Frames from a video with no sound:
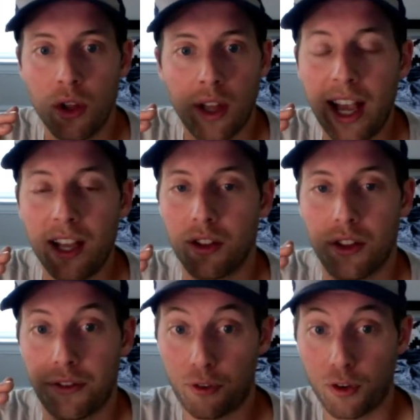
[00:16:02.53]
hey,
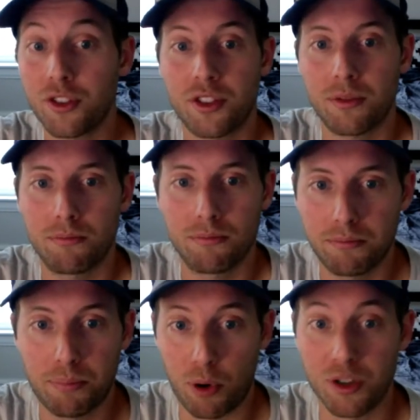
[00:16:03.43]
the first
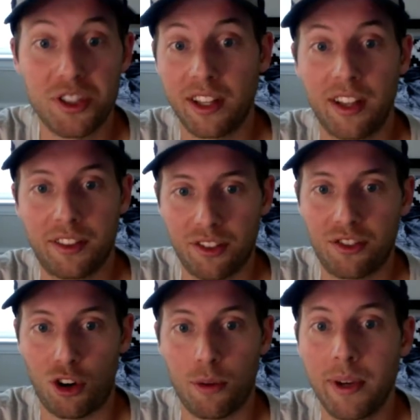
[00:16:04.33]
person that this
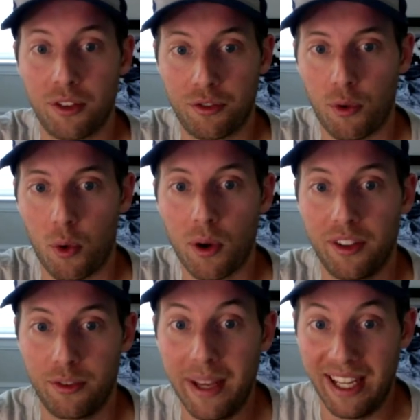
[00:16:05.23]
sermon is for
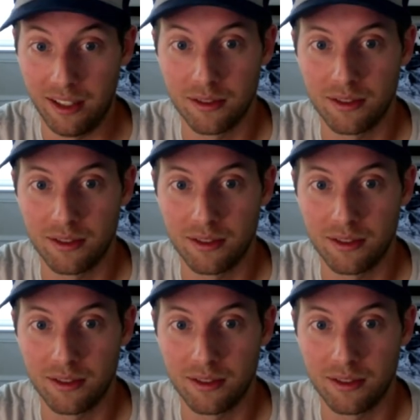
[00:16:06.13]
is me.